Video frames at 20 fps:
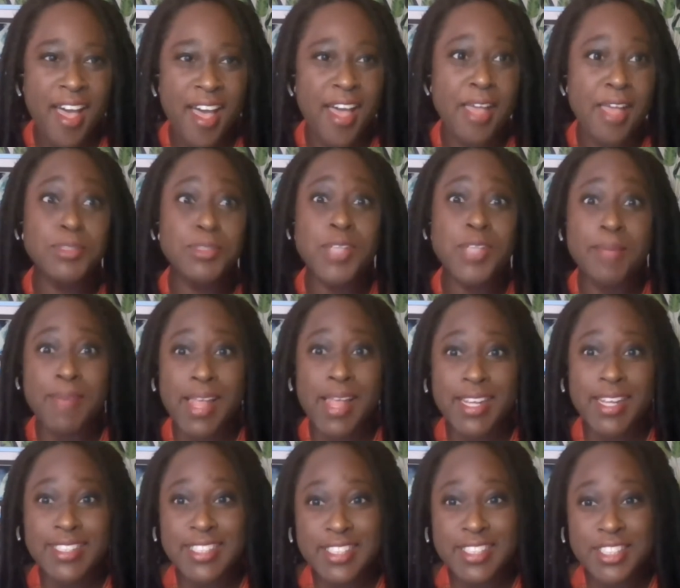So I'm
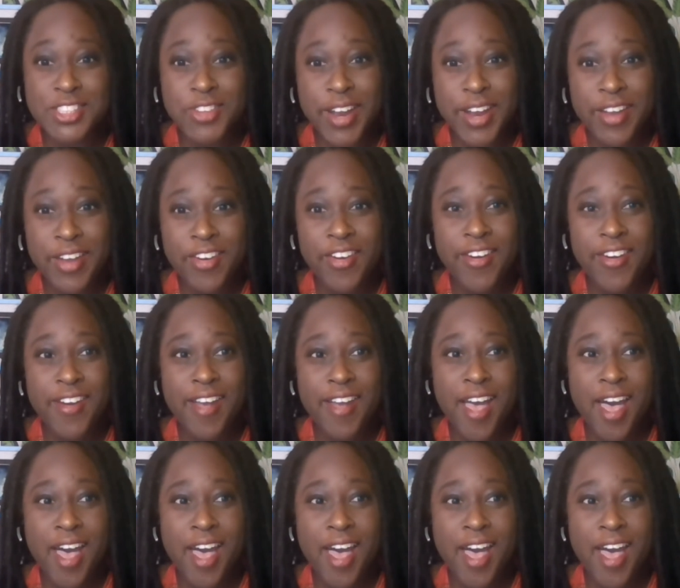Allison Straker.